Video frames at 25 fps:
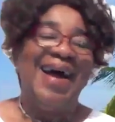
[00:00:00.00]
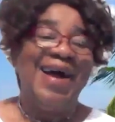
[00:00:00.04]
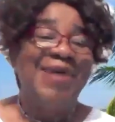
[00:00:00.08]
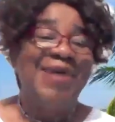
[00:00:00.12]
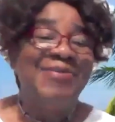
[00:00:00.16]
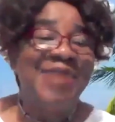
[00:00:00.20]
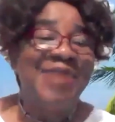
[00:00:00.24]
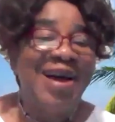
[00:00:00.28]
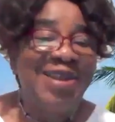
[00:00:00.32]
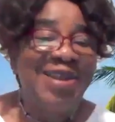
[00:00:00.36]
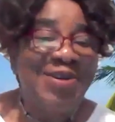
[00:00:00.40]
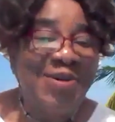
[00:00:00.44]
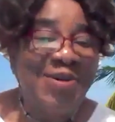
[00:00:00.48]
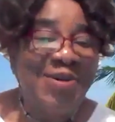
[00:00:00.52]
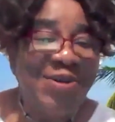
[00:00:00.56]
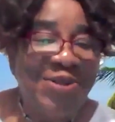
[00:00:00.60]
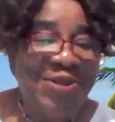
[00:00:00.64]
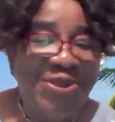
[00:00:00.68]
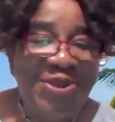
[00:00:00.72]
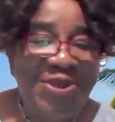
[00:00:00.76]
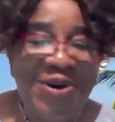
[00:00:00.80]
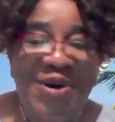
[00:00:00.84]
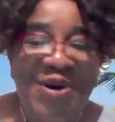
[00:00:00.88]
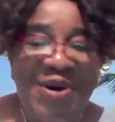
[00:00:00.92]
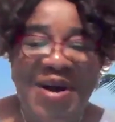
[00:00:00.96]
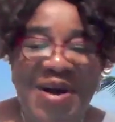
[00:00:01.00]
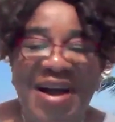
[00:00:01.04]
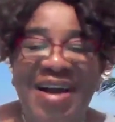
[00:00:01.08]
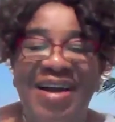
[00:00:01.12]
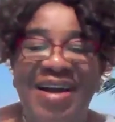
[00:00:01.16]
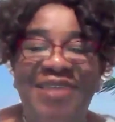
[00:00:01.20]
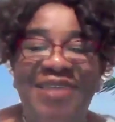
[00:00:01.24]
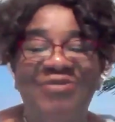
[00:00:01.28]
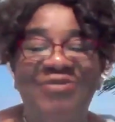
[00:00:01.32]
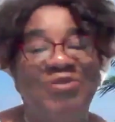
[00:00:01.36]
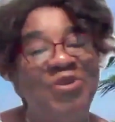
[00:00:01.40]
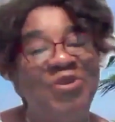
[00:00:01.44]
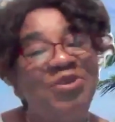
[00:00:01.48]
I am an author. I
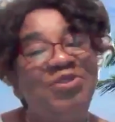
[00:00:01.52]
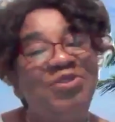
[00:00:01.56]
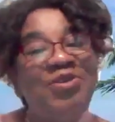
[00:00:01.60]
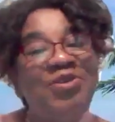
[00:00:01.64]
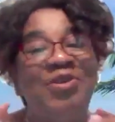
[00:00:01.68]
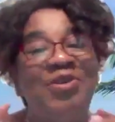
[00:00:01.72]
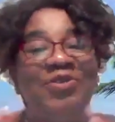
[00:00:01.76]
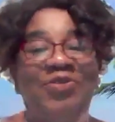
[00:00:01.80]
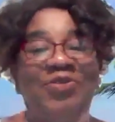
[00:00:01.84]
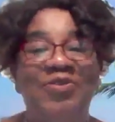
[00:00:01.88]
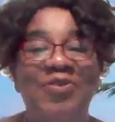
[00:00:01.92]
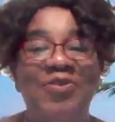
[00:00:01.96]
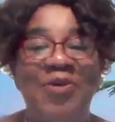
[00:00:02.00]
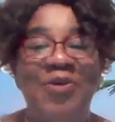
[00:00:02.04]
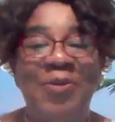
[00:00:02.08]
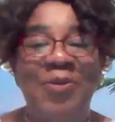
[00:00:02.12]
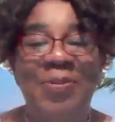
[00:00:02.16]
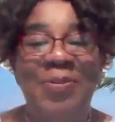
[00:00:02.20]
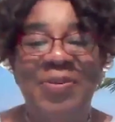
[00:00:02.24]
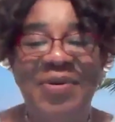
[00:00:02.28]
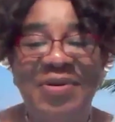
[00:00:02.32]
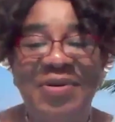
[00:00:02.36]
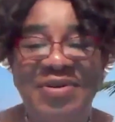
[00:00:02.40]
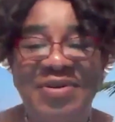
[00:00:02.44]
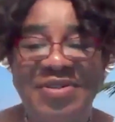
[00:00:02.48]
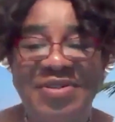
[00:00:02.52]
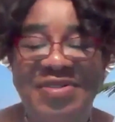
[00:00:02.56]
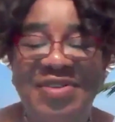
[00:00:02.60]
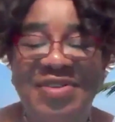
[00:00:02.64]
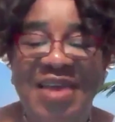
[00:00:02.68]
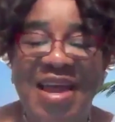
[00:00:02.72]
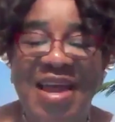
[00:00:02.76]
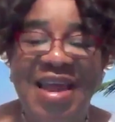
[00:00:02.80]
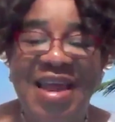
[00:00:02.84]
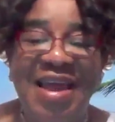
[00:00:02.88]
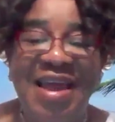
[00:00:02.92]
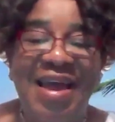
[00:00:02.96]
have authored four books,